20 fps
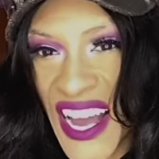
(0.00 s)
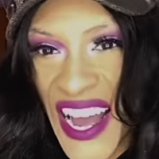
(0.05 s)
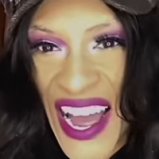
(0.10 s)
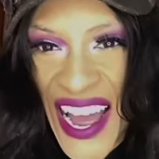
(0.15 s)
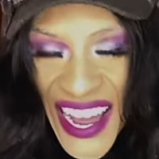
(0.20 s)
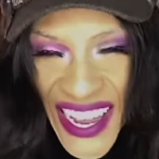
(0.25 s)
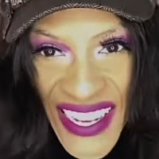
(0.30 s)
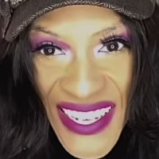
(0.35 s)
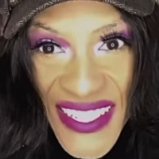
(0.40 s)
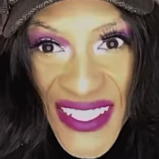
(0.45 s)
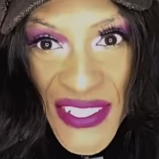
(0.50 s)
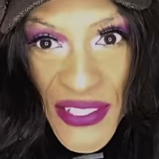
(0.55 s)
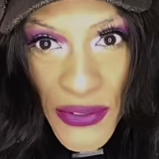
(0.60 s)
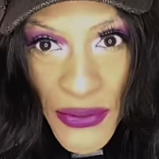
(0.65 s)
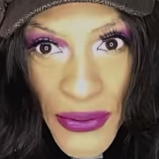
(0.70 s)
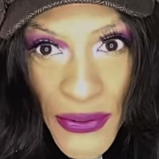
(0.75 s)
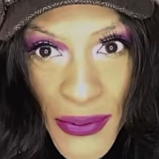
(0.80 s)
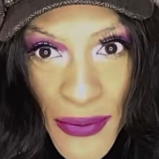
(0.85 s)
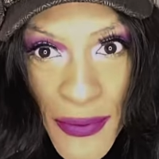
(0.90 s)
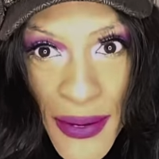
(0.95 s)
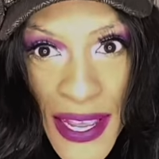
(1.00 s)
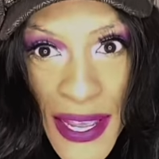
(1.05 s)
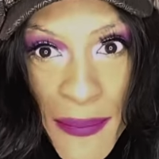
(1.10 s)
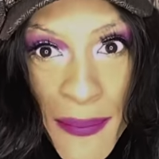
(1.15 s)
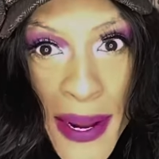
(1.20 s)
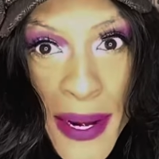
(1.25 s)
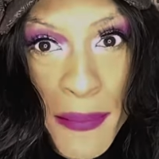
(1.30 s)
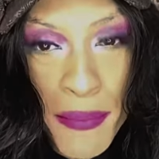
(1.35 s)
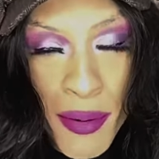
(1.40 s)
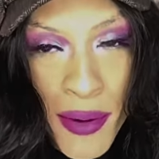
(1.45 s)
I do in
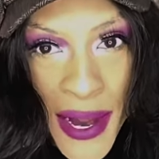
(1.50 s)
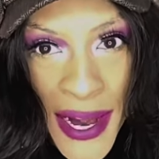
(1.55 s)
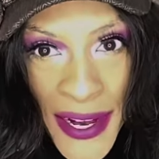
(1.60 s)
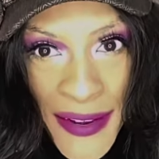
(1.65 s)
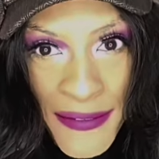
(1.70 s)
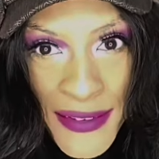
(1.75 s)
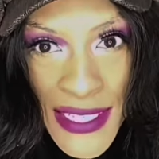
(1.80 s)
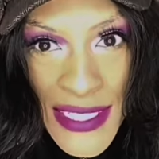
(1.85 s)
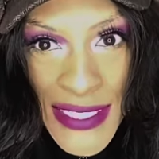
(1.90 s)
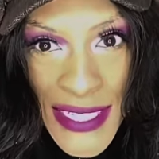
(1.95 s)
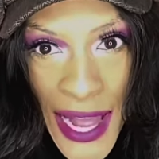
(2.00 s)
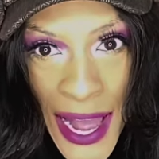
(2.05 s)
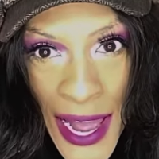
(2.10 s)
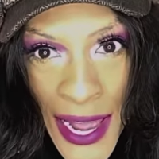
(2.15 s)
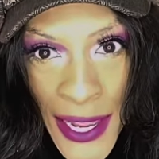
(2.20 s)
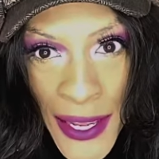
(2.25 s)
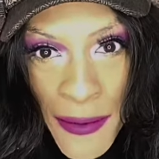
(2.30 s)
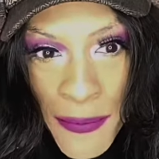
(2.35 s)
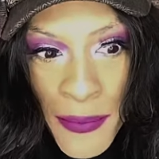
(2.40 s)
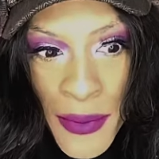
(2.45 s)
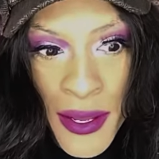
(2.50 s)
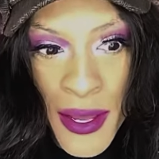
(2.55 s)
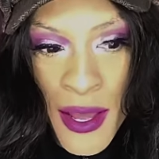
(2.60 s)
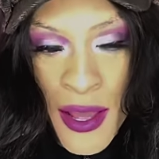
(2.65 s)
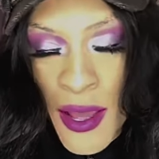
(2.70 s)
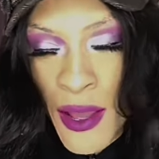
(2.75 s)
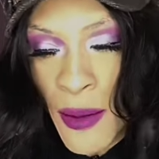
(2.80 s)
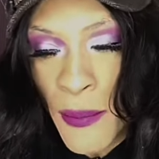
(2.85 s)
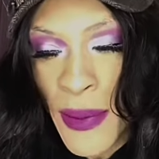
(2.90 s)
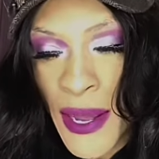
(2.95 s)
my private time,
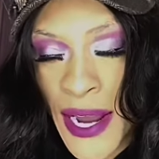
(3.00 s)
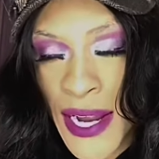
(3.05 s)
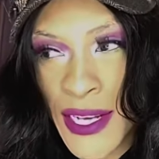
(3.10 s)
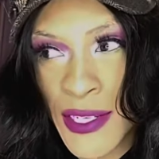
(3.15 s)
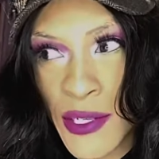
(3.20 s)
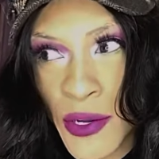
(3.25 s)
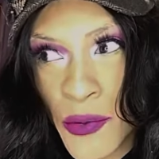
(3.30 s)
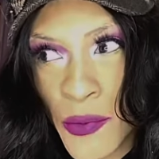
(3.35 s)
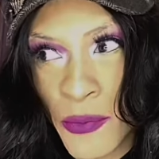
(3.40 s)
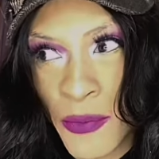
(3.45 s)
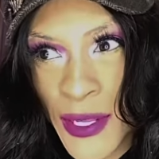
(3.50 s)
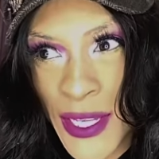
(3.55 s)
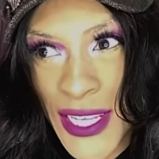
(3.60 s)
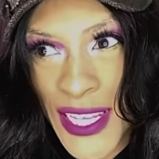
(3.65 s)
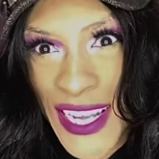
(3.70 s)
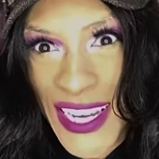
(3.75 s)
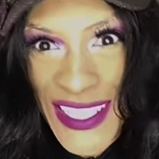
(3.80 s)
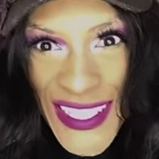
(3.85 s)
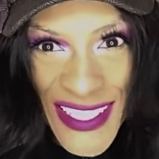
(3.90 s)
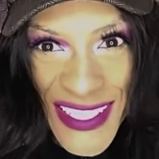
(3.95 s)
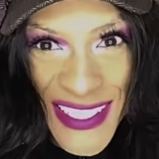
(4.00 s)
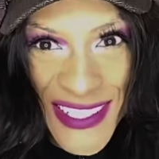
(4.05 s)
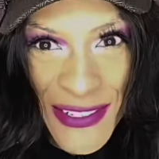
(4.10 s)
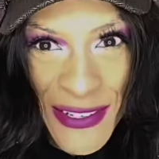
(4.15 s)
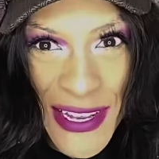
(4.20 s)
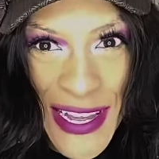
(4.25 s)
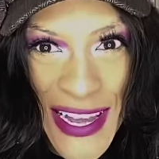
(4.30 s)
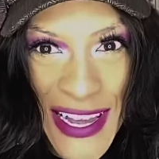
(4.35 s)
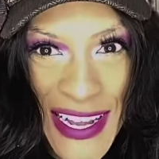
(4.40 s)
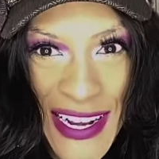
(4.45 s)
but I don't really like to do
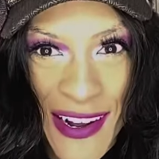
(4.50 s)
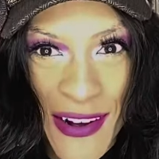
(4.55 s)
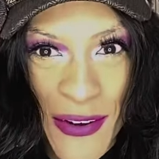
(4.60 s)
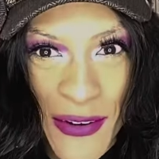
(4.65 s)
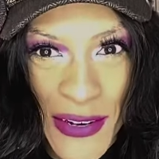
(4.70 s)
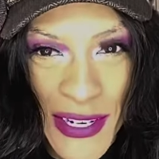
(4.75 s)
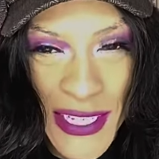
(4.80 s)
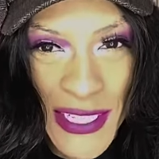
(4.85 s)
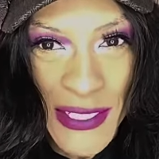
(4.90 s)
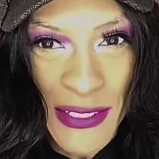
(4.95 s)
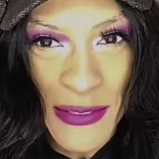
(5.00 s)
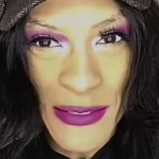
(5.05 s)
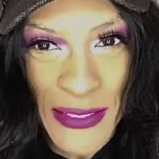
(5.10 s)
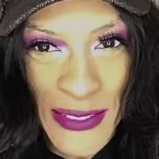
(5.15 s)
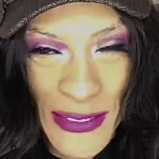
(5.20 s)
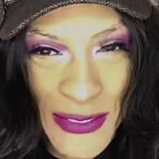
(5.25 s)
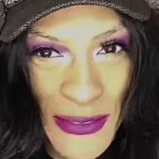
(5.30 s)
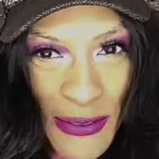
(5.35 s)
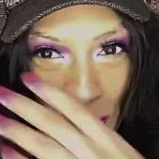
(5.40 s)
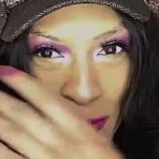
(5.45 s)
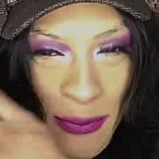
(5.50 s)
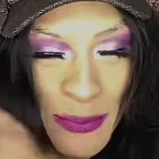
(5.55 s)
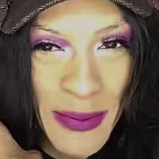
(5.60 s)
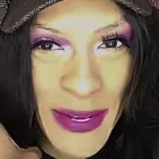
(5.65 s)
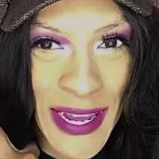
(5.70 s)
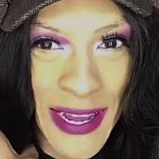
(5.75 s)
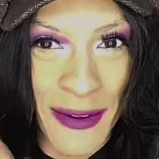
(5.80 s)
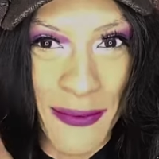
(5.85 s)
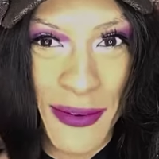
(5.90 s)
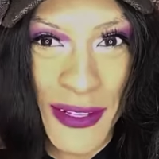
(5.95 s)
that on YouTube.
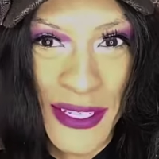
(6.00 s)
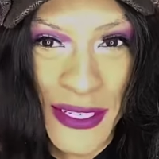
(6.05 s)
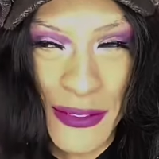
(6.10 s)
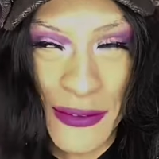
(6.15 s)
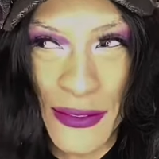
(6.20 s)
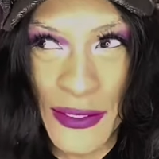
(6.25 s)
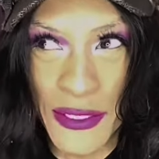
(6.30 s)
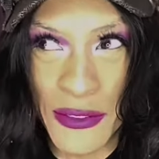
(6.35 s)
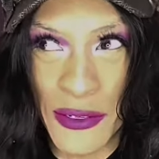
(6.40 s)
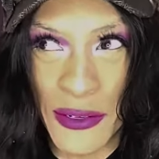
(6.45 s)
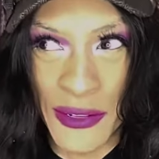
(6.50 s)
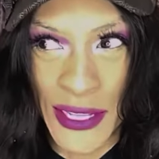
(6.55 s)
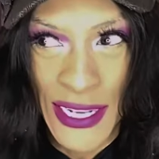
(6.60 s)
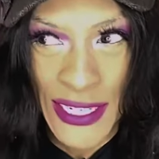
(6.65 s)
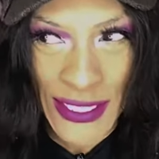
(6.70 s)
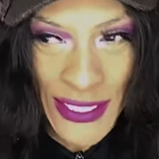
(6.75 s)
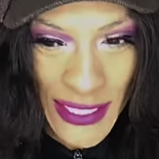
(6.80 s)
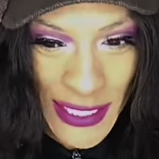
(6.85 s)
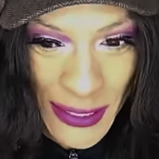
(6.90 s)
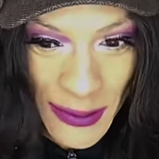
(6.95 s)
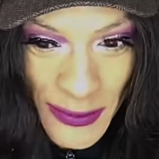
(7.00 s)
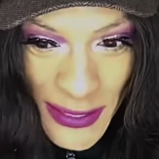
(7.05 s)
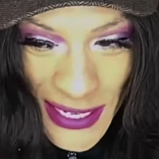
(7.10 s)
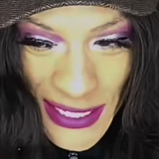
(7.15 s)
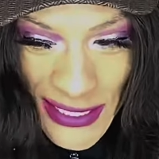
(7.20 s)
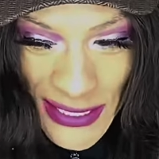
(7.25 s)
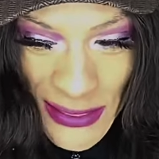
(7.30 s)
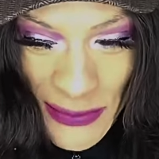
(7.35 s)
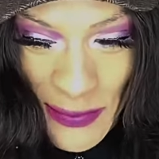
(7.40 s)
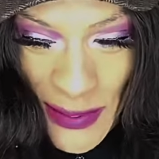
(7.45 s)
I really, you know, like to keep
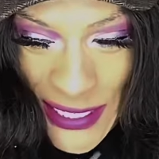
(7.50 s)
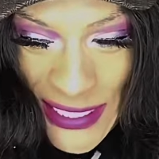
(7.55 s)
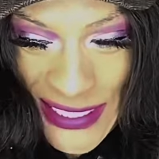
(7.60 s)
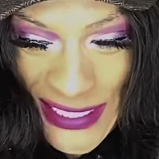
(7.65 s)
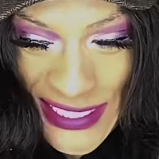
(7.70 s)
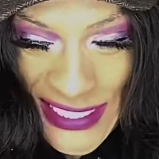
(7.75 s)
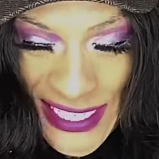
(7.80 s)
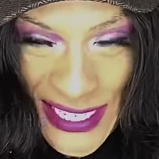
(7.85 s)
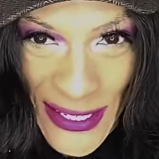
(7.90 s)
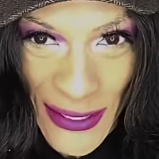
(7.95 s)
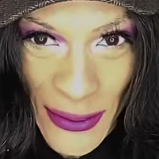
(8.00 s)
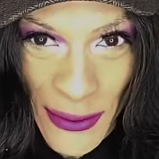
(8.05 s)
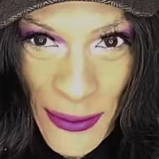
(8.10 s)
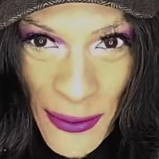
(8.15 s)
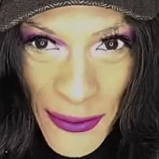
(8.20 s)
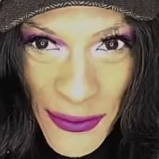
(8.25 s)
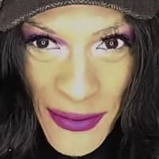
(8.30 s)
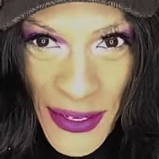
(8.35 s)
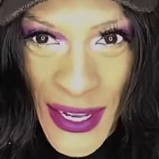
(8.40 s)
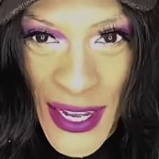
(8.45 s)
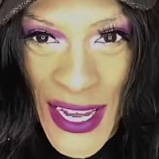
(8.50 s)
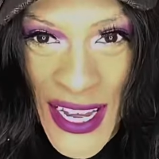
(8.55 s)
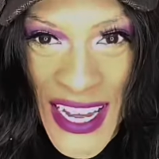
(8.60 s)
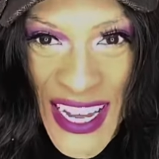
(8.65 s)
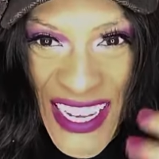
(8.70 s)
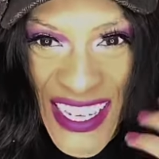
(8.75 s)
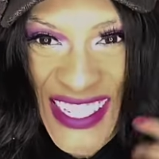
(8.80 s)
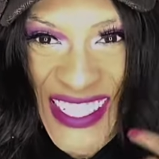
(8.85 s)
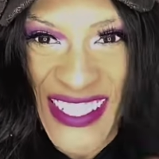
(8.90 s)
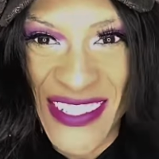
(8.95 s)
that to myself.
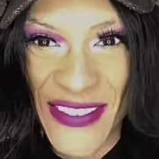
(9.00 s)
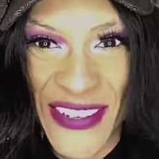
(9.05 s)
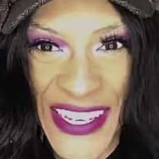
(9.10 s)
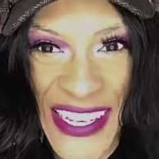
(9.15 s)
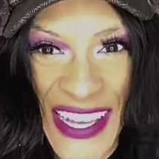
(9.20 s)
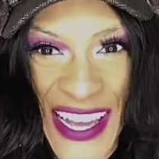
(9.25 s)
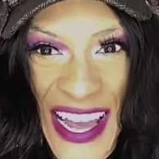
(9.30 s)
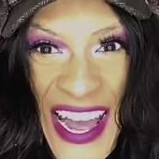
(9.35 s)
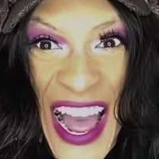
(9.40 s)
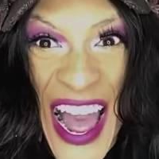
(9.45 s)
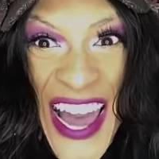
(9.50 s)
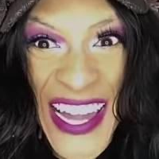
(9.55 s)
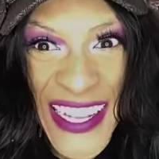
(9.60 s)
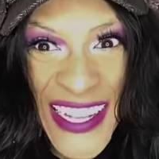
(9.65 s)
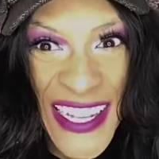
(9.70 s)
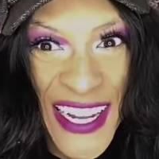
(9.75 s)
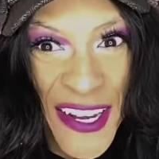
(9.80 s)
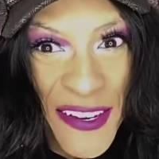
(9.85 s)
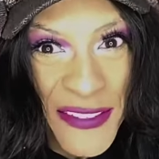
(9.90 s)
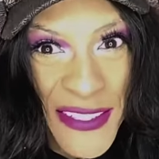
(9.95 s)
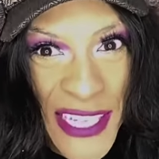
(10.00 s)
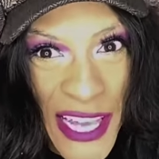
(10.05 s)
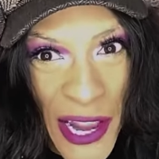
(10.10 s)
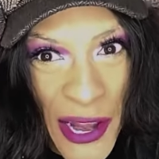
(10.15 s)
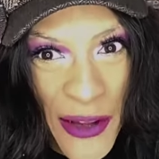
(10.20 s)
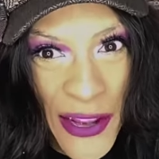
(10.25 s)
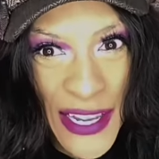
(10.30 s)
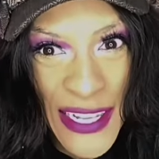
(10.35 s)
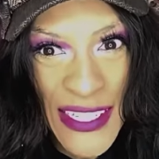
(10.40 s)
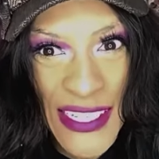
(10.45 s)
But yeah, I love
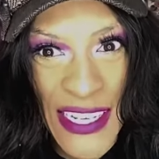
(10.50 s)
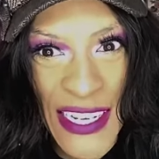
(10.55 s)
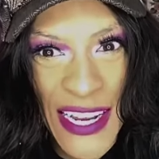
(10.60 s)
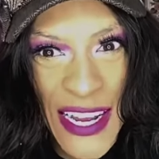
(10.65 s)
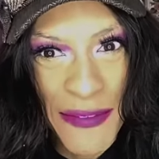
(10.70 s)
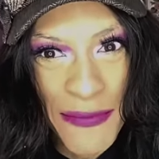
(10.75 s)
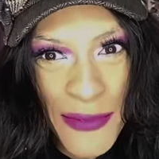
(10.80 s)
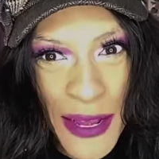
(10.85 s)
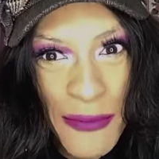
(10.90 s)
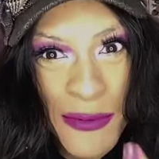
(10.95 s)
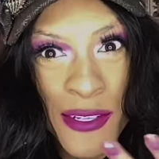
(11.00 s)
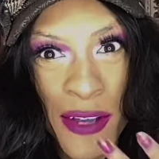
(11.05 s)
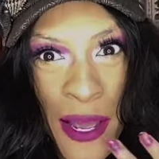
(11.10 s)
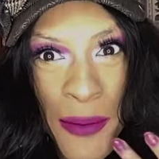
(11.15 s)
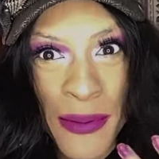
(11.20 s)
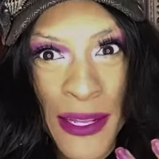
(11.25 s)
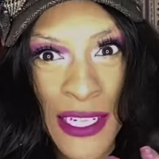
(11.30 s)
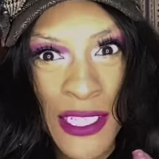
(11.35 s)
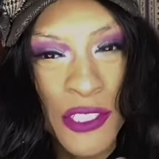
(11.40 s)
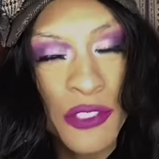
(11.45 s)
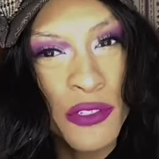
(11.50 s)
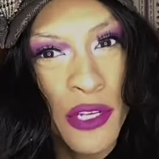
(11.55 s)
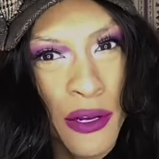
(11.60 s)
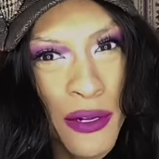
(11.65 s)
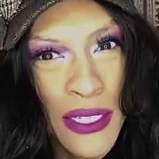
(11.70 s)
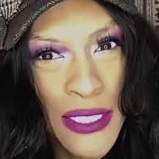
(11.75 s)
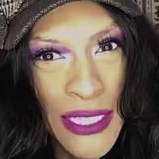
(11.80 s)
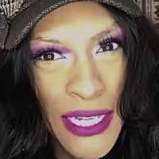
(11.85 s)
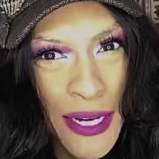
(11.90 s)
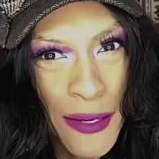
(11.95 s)
tarot, and I'm so happy that you
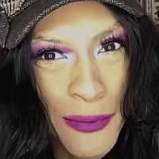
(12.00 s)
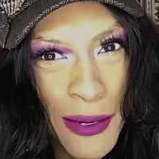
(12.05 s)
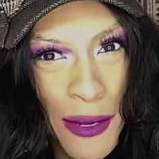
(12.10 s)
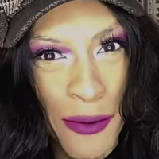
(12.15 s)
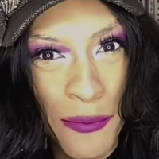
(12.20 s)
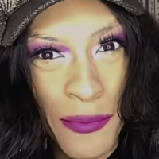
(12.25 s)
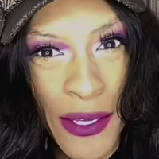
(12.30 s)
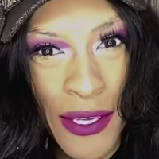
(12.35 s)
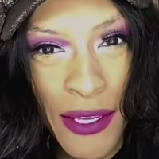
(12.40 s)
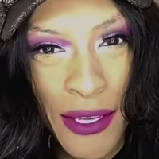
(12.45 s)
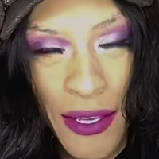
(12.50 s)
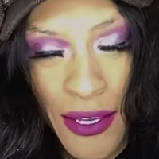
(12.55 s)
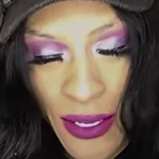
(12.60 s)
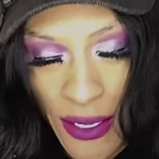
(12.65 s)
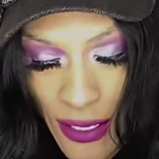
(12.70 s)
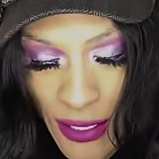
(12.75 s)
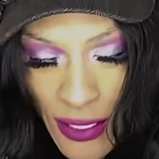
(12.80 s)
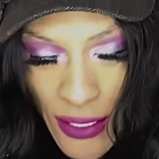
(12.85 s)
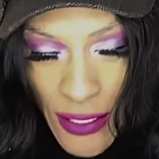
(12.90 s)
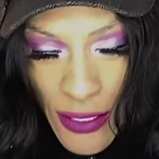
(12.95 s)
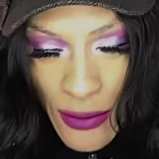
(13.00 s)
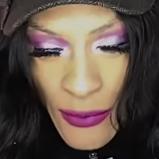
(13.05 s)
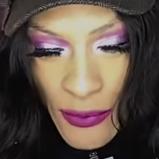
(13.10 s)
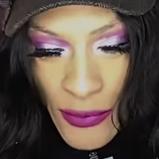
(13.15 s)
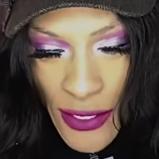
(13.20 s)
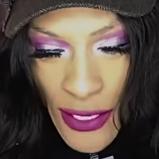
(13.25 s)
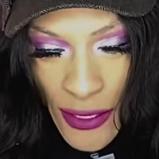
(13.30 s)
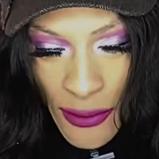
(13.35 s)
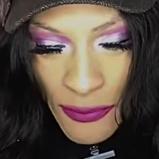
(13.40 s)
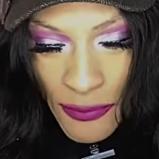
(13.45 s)
noticed that about me.
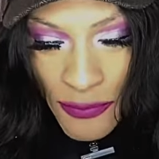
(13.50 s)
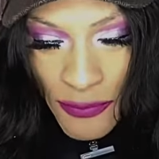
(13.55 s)
Yeah.